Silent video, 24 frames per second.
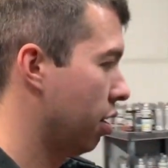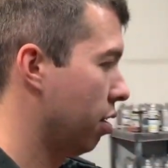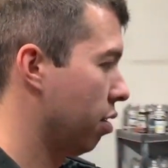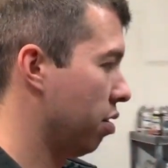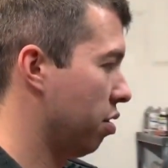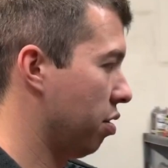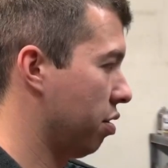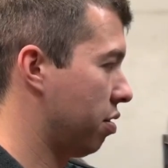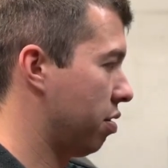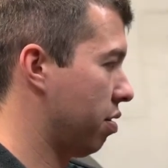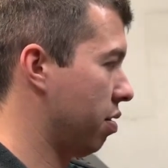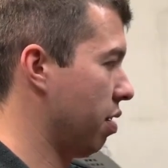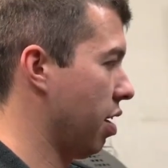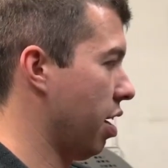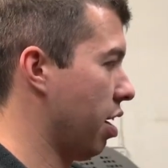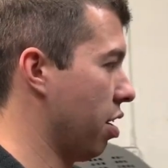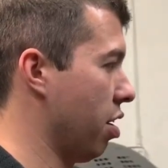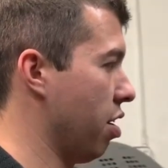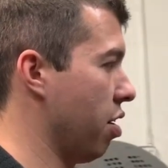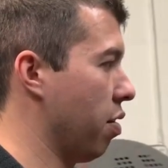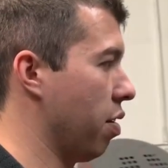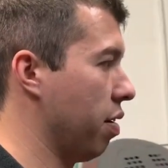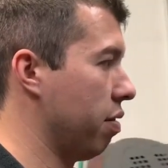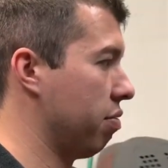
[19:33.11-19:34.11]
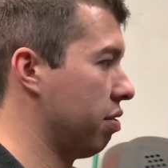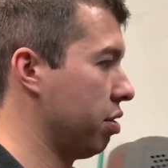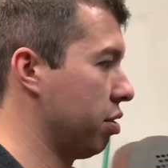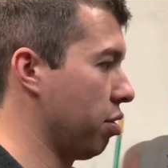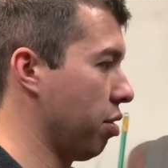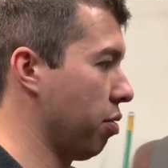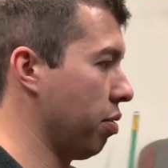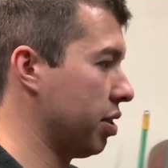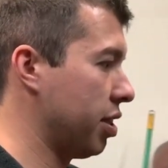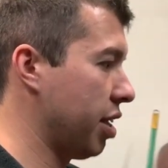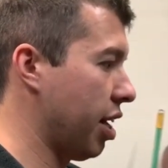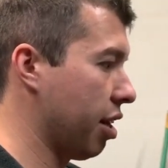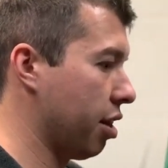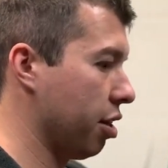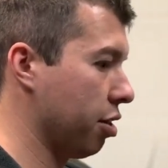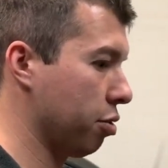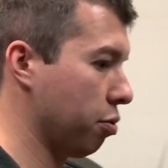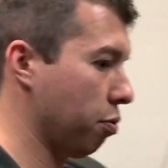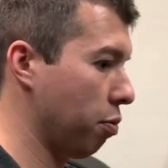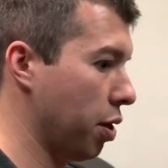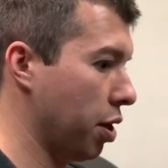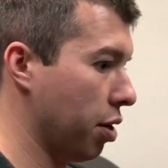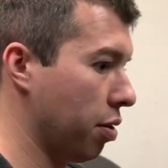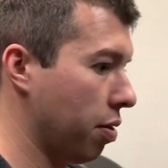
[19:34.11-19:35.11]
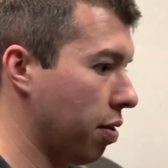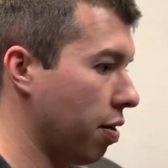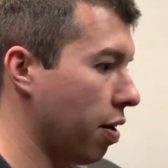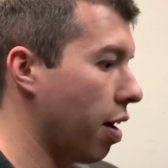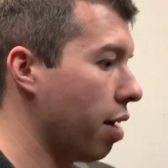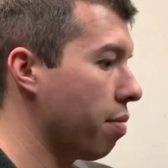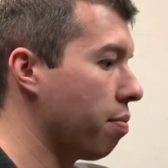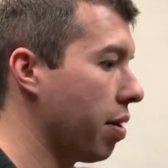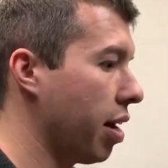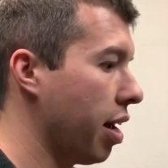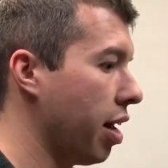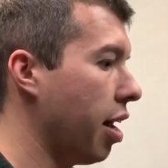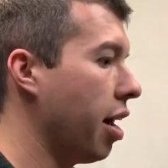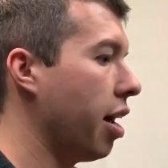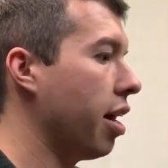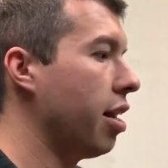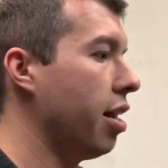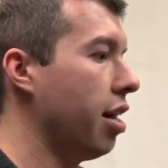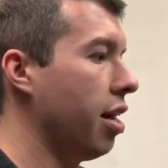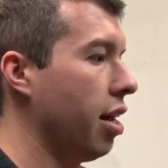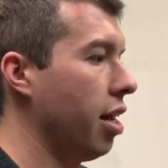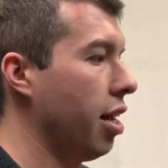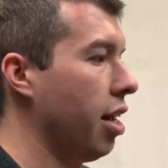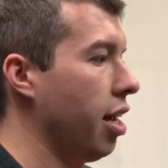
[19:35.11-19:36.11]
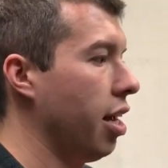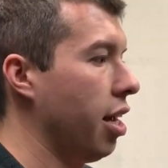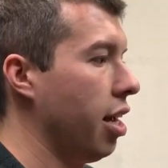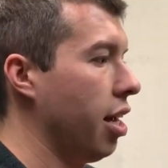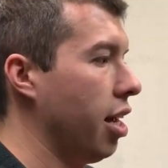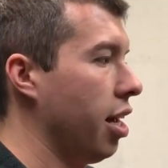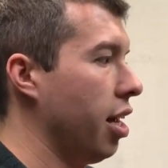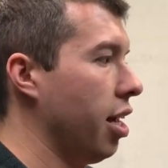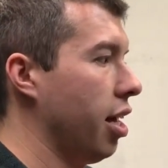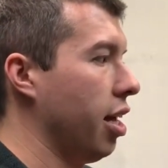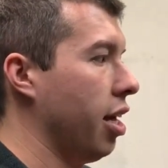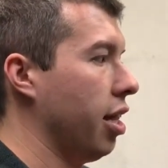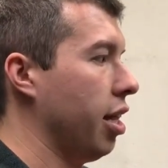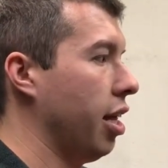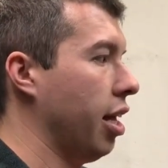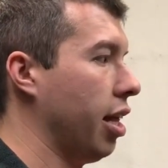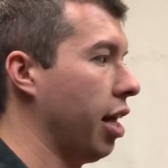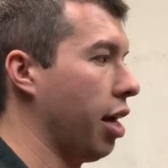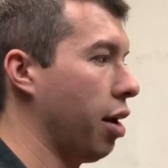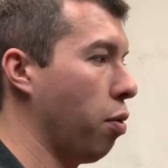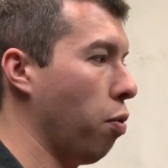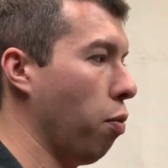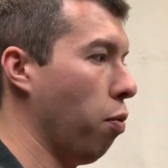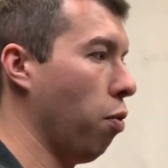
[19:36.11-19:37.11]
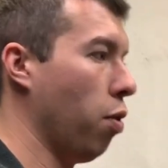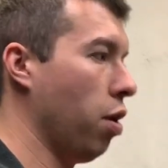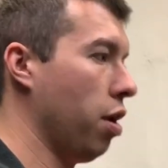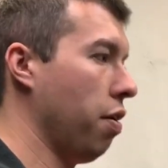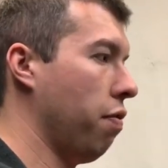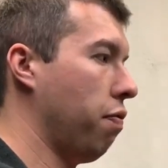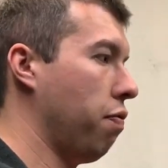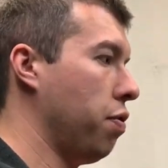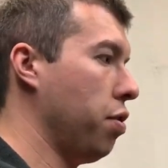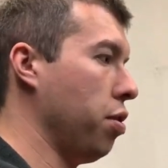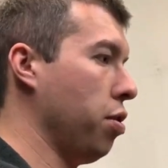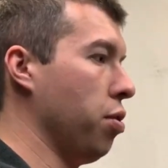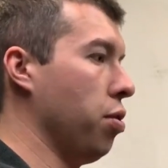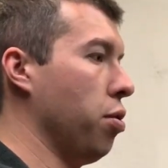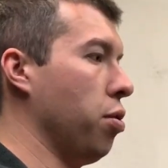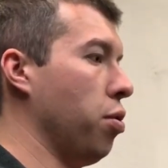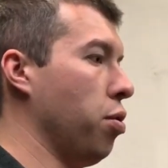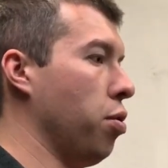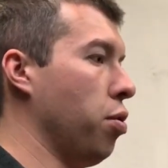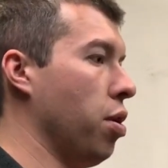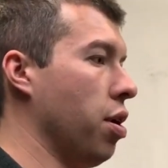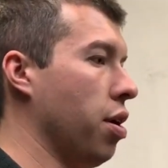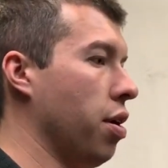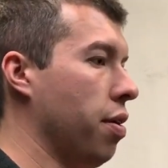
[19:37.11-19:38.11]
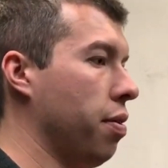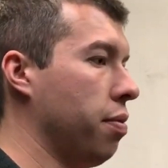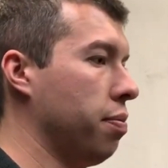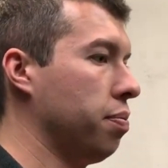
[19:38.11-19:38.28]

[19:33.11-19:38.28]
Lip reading: I don't know, I've just always had this weird thought in my head that like, what if you,